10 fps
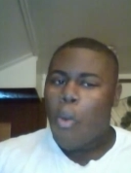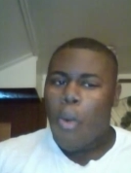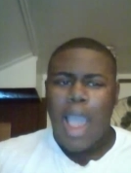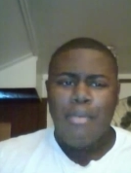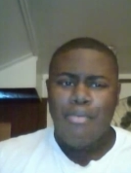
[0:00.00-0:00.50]

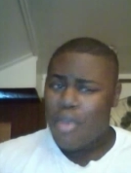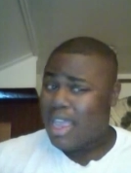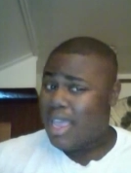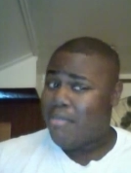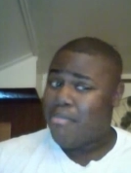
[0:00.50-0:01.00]
why
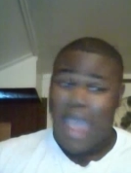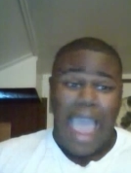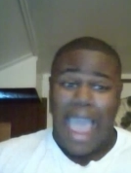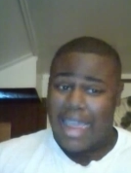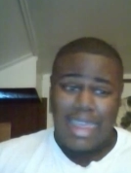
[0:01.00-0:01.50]
bring him
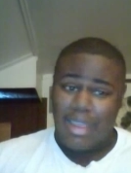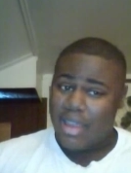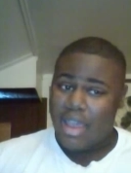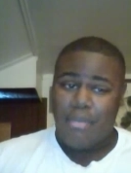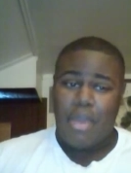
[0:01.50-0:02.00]
back?
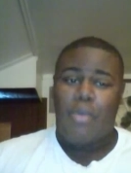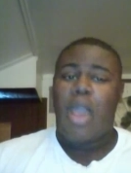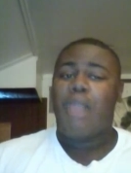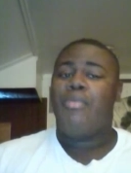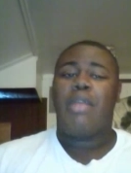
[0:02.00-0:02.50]
I mean,
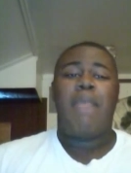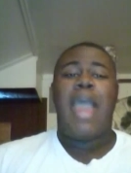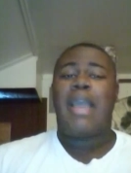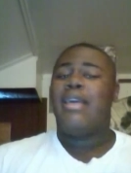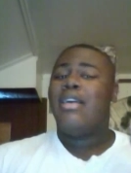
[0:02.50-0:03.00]
why bring
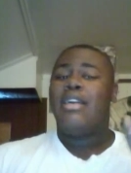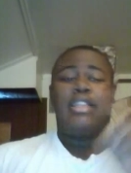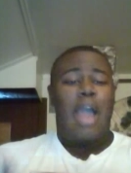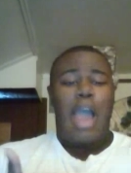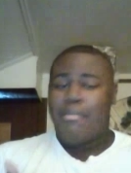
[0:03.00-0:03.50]
back
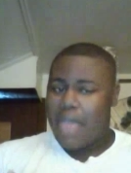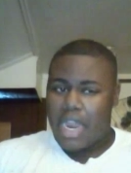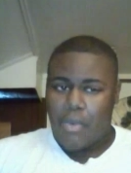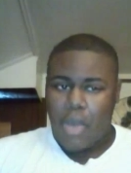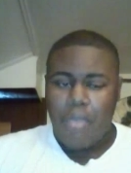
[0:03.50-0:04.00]
Tom
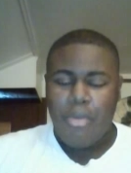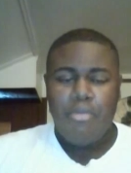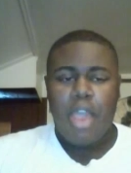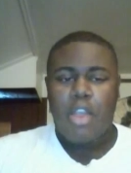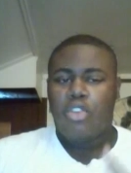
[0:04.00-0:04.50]
Manning? Why
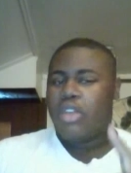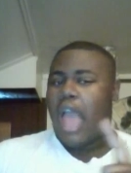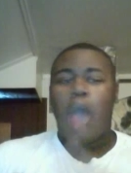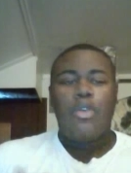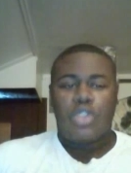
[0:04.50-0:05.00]
bring back Chris
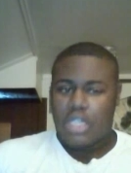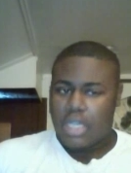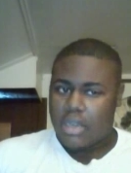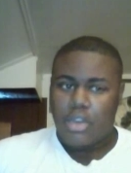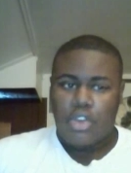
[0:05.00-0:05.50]

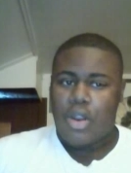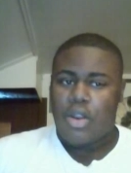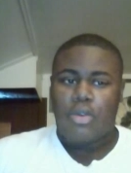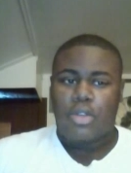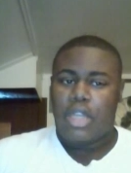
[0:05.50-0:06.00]
Alderson
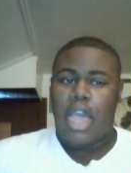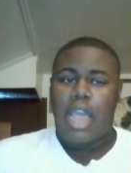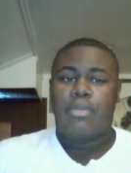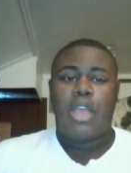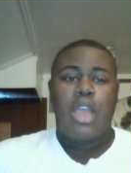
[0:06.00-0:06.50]
during those
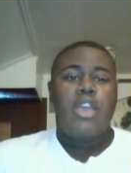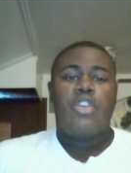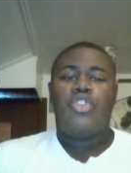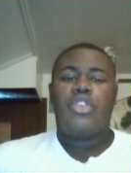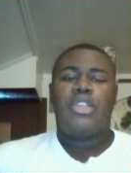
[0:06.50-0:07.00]
times?
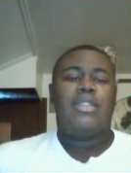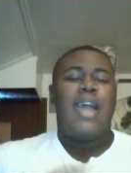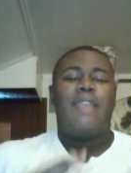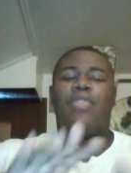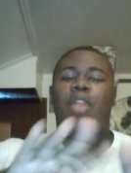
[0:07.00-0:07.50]
You should have
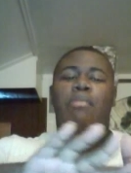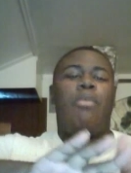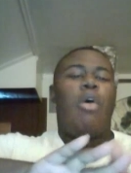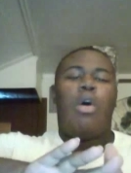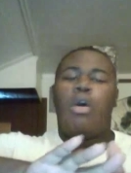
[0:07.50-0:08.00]
just left
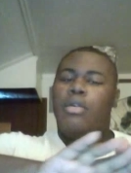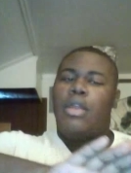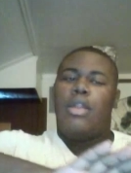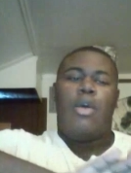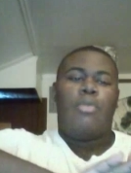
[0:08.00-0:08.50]
them,
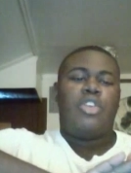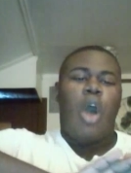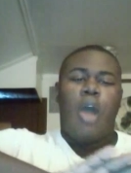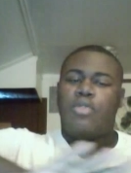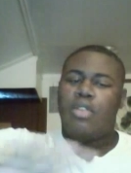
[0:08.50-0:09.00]
you know,
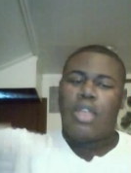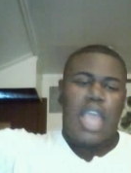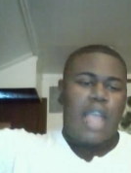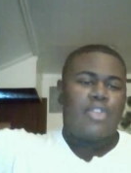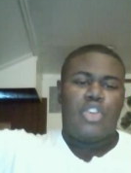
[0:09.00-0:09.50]
just off the
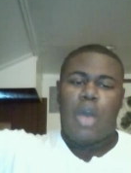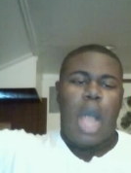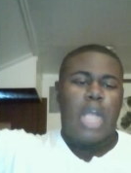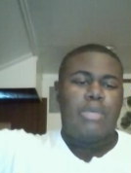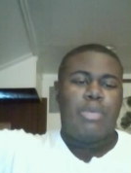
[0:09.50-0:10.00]
canvas of
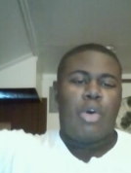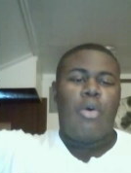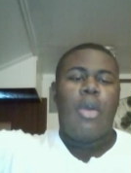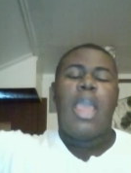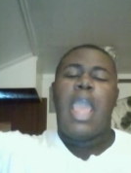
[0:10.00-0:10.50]
General
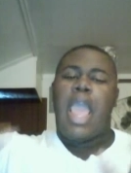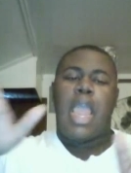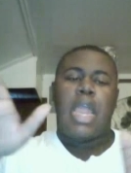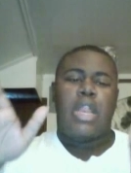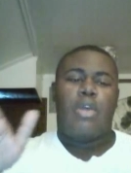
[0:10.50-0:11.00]
Hospital
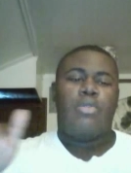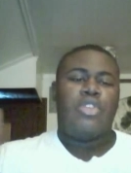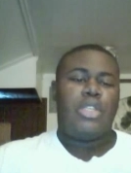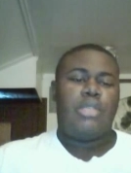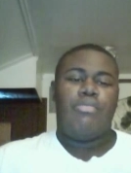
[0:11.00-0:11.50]
and, you
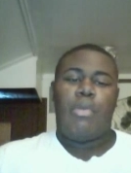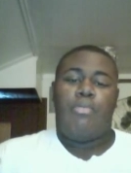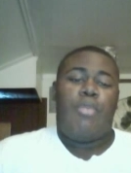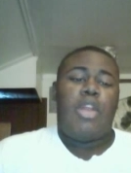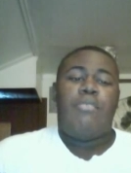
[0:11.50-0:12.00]
know, just
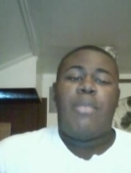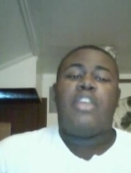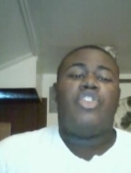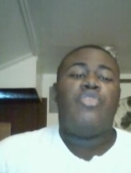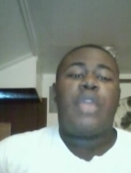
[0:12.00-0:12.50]
bring him in
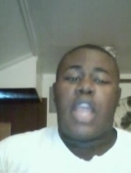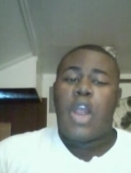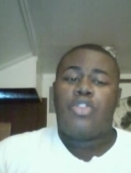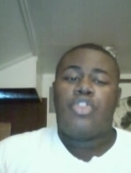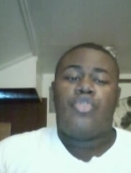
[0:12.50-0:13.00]
as new
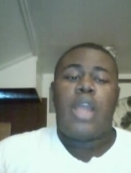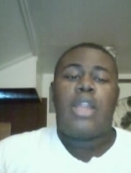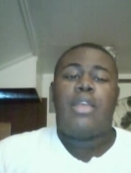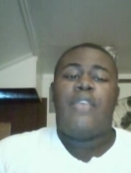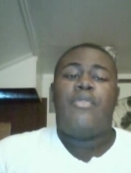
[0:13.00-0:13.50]
character,
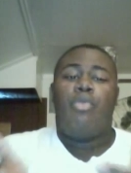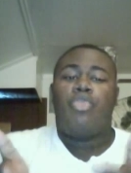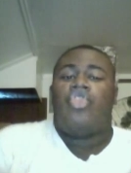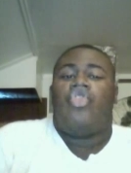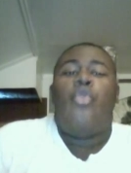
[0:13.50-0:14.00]
try to give him
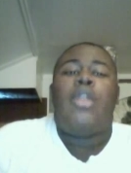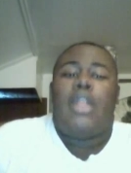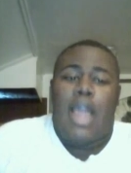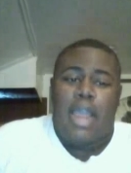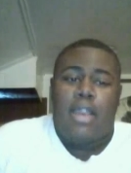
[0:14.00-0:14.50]
more
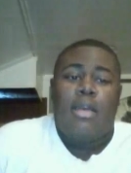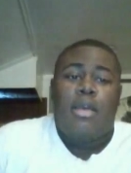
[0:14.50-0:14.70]
storyline